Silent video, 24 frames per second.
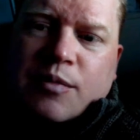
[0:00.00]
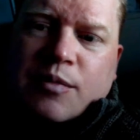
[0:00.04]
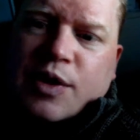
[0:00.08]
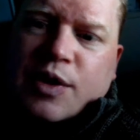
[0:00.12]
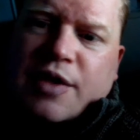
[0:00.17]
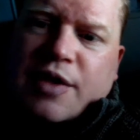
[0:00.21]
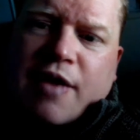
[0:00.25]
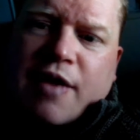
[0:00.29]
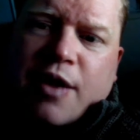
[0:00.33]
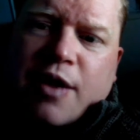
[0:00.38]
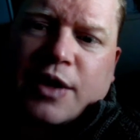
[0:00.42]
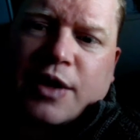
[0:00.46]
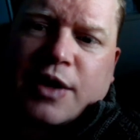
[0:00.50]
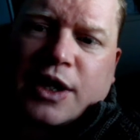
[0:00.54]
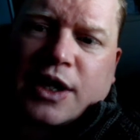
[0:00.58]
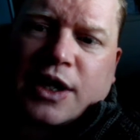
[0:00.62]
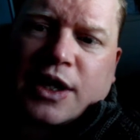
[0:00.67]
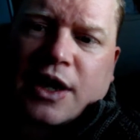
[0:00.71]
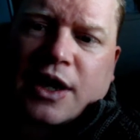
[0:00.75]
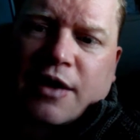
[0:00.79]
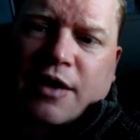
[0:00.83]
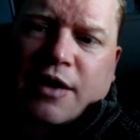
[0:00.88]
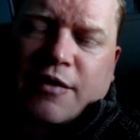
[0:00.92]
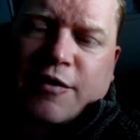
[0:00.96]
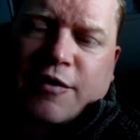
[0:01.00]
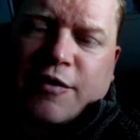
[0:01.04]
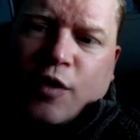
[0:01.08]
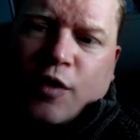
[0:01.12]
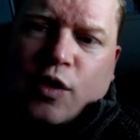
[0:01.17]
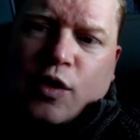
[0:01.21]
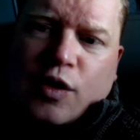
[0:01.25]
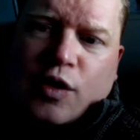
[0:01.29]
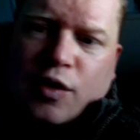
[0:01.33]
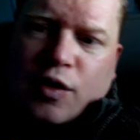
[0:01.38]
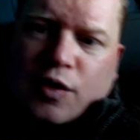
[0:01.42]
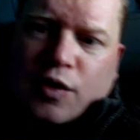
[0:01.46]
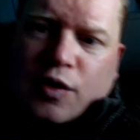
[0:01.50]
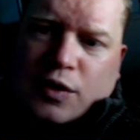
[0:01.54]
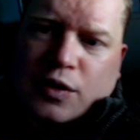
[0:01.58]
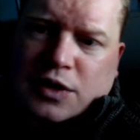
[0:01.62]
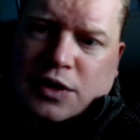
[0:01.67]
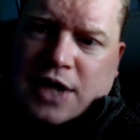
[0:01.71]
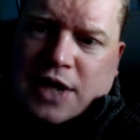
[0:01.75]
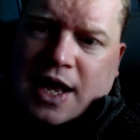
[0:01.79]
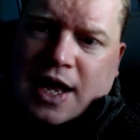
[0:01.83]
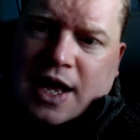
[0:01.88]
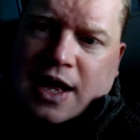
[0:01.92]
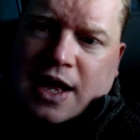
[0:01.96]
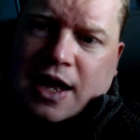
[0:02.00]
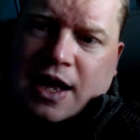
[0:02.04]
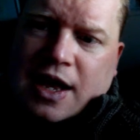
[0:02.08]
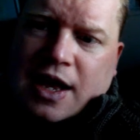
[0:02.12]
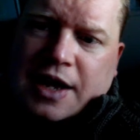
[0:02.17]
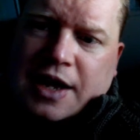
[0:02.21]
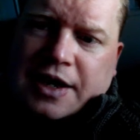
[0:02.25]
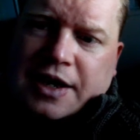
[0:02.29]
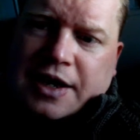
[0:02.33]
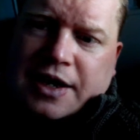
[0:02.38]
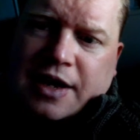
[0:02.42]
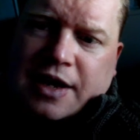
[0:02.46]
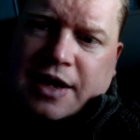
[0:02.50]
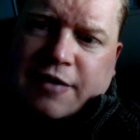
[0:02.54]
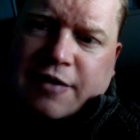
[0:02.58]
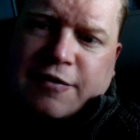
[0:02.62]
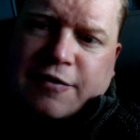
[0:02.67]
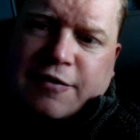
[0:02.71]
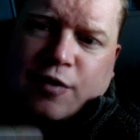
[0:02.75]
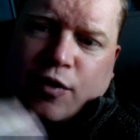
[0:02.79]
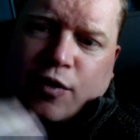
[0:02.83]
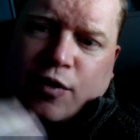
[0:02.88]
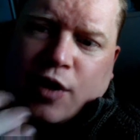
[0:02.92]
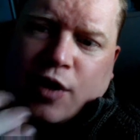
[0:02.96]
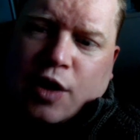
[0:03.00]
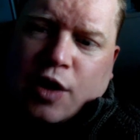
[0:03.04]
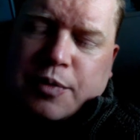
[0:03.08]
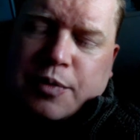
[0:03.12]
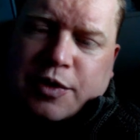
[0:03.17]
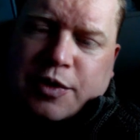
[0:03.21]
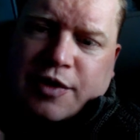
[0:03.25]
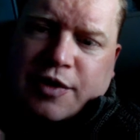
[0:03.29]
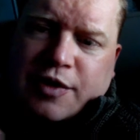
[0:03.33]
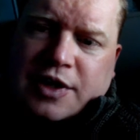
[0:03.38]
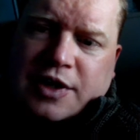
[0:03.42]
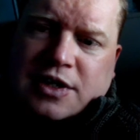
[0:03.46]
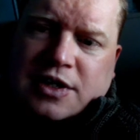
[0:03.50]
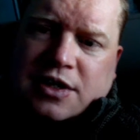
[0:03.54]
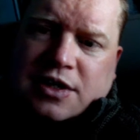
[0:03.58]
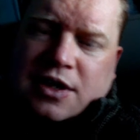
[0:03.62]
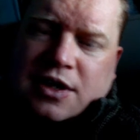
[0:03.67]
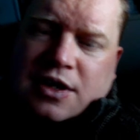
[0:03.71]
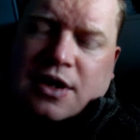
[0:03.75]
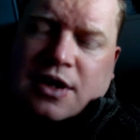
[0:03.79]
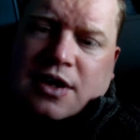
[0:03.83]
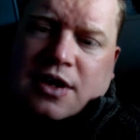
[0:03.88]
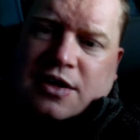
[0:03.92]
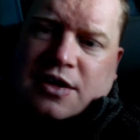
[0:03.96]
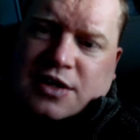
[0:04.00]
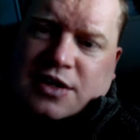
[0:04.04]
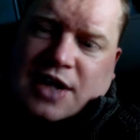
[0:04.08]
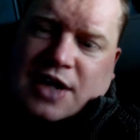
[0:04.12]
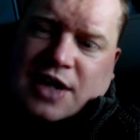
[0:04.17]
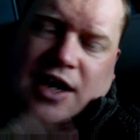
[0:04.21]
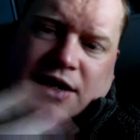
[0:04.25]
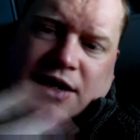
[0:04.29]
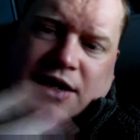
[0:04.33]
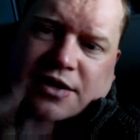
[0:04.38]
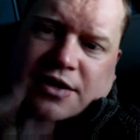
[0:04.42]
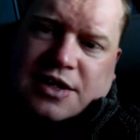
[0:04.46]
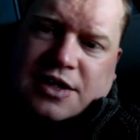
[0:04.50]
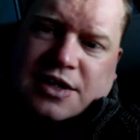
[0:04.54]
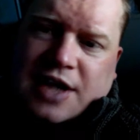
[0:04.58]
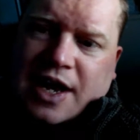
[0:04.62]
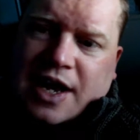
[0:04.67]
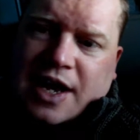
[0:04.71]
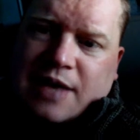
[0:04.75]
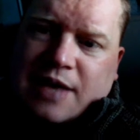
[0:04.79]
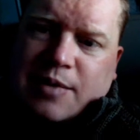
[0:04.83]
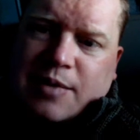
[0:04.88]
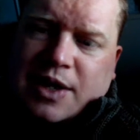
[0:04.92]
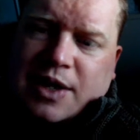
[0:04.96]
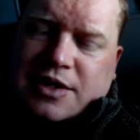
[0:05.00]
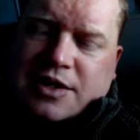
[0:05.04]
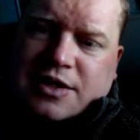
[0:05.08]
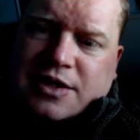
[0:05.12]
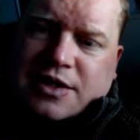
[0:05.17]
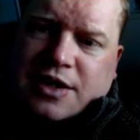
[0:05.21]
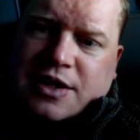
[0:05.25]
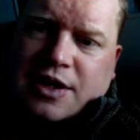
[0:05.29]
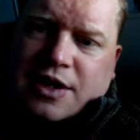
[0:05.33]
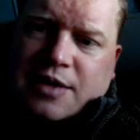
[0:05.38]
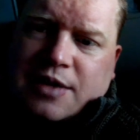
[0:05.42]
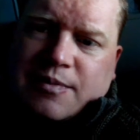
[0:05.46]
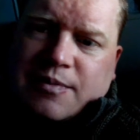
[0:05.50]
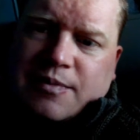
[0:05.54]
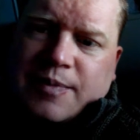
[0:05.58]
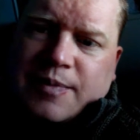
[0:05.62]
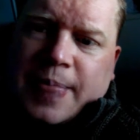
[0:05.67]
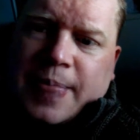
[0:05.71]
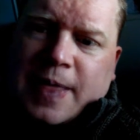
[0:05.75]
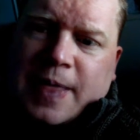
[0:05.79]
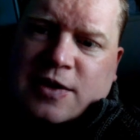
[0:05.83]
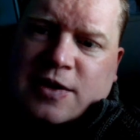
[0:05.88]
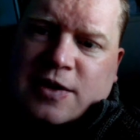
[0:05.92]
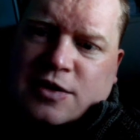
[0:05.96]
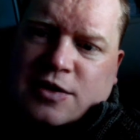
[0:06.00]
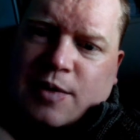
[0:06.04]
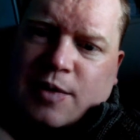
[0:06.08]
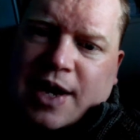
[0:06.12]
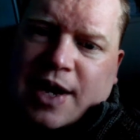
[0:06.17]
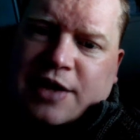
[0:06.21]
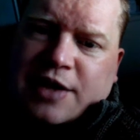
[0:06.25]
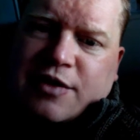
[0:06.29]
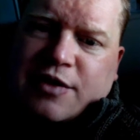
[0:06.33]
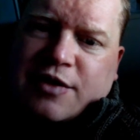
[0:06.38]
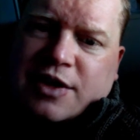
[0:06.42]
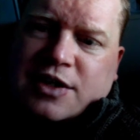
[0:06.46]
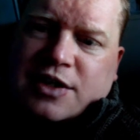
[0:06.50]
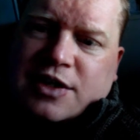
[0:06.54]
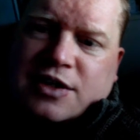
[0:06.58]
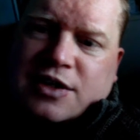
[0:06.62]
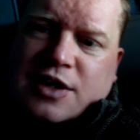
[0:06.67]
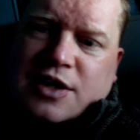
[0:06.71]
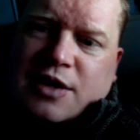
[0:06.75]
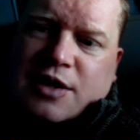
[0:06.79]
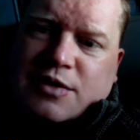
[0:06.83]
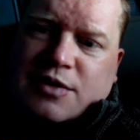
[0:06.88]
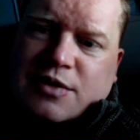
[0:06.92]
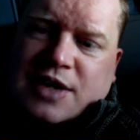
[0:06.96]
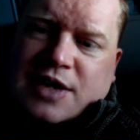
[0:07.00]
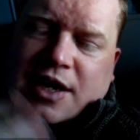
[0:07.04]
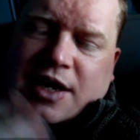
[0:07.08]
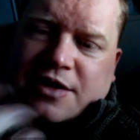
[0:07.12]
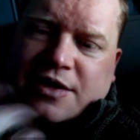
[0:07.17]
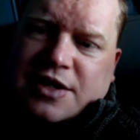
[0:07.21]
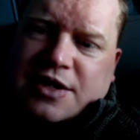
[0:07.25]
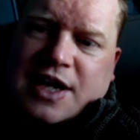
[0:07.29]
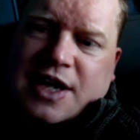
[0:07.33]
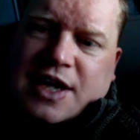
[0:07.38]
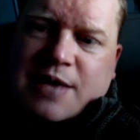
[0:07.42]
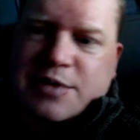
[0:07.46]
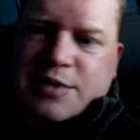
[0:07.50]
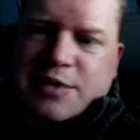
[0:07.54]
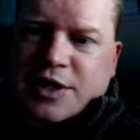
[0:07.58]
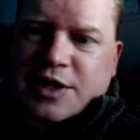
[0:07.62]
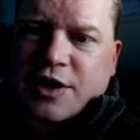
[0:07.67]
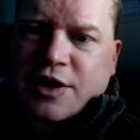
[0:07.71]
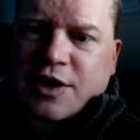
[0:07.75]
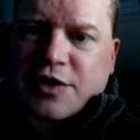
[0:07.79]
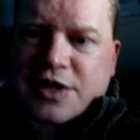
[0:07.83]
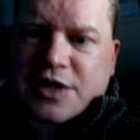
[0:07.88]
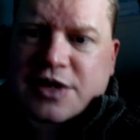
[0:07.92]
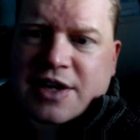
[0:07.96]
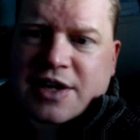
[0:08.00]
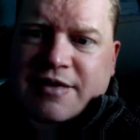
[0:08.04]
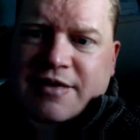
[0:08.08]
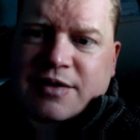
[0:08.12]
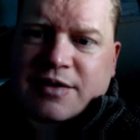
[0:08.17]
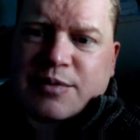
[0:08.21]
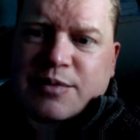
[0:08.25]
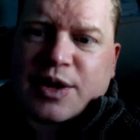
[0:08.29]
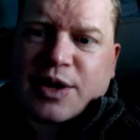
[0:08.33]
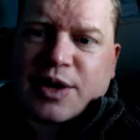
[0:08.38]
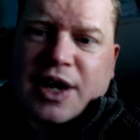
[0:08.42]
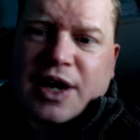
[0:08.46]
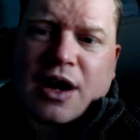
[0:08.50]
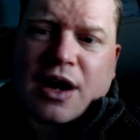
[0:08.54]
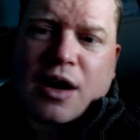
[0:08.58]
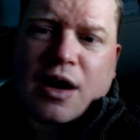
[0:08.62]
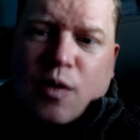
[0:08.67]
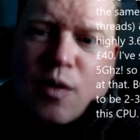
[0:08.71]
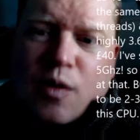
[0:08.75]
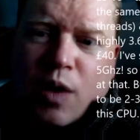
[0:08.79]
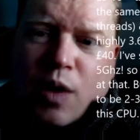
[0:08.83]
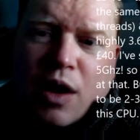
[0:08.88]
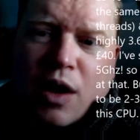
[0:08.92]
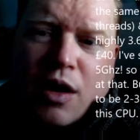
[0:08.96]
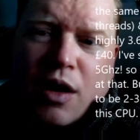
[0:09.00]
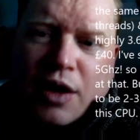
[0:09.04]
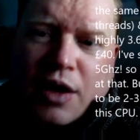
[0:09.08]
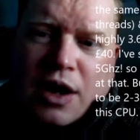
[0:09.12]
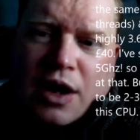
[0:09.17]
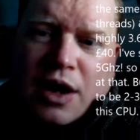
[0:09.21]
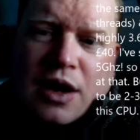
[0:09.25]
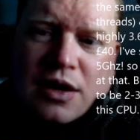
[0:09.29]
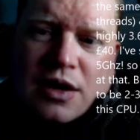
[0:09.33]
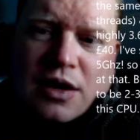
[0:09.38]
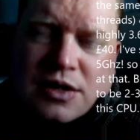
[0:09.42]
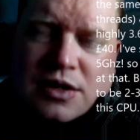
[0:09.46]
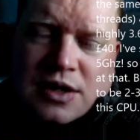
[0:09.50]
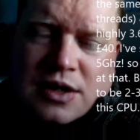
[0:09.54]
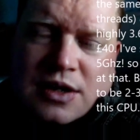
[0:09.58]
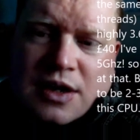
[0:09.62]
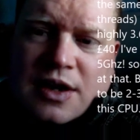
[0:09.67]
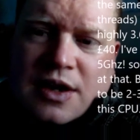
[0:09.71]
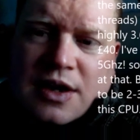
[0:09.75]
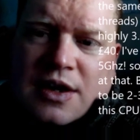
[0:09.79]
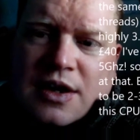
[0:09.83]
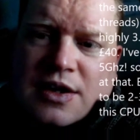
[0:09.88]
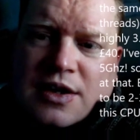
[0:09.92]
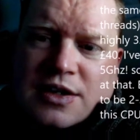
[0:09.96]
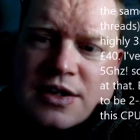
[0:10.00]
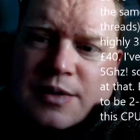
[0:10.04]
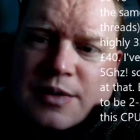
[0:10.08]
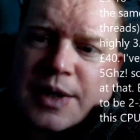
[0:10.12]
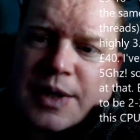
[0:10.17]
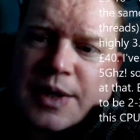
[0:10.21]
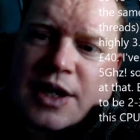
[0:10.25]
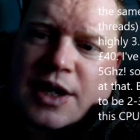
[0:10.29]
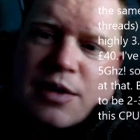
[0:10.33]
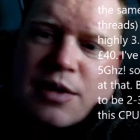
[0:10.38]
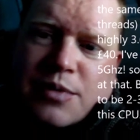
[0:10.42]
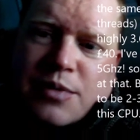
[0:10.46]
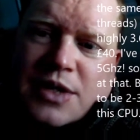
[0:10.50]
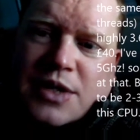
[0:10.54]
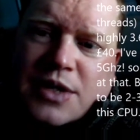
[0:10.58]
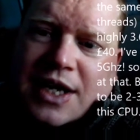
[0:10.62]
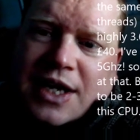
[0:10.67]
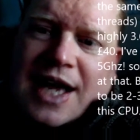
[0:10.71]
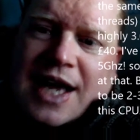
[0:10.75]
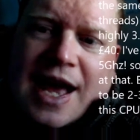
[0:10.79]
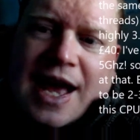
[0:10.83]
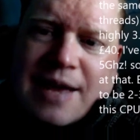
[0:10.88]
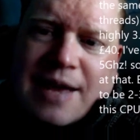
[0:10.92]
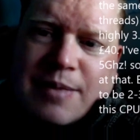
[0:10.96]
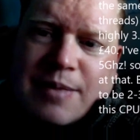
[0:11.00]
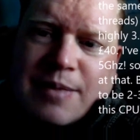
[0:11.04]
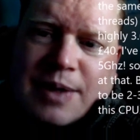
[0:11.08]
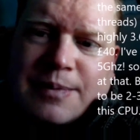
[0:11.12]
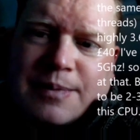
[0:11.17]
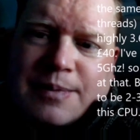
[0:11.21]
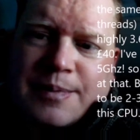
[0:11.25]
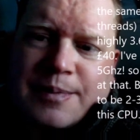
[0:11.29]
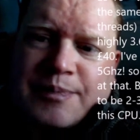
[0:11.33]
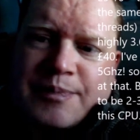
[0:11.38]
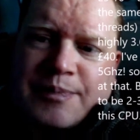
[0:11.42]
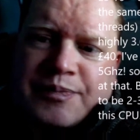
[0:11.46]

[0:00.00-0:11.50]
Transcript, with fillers: but they're only four cores and four hyperthreads exactly the same as um, so 8 threads in total, exactly the same as an i7, but they are quite high clocked. So when it comes to gaming,